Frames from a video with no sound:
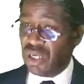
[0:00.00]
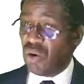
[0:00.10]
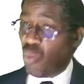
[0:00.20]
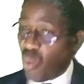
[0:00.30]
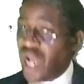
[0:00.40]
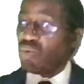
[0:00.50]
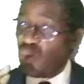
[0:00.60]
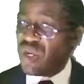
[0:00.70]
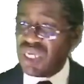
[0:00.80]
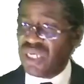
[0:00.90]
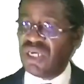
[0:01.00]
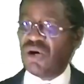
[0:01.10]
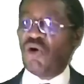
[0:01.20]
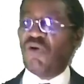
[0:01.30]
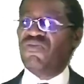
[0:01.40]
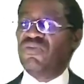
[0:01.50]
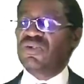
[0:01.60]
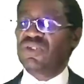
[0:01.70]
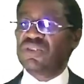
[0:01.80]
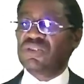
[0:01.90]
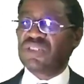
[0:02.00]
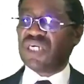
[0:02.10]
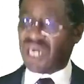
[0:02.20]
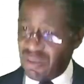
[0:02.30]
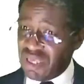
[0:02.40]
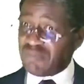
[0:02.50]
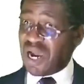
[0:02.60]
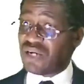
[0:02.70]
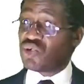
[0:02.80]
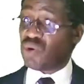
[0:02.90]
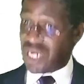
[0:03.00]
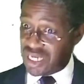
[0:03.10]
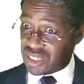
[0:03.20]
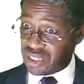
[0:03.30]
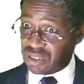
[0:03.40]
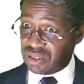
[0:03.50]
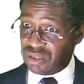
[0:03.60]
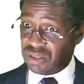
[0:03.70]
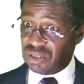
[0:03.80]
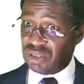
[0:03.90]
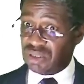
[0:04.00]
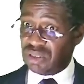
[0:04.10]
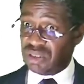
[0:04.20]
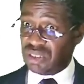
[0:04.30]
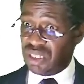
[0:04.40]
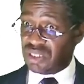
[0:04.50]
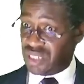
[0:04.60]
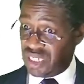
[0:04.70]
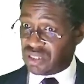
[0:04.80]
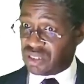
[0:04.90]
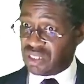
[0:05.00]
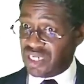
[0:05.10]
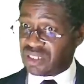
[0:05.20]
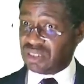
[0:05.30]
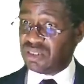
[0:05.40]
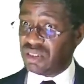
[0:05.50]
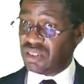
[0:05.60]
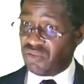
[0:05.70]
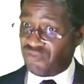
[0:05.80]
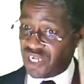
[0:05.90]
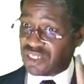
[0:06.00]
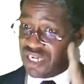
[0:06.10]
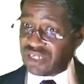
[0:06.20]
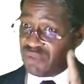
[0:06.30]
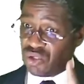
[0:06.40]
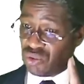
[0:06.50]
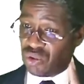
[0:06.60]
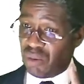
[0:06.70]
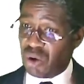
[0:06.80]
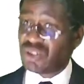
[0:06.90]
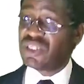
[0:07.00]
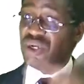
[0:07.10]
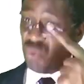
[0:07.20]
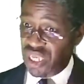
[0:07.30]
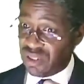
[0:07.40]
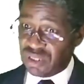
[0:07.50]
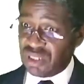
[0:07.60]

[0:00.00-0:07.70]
One way of coming back to class is this. Listen, first let me don't talk about the way.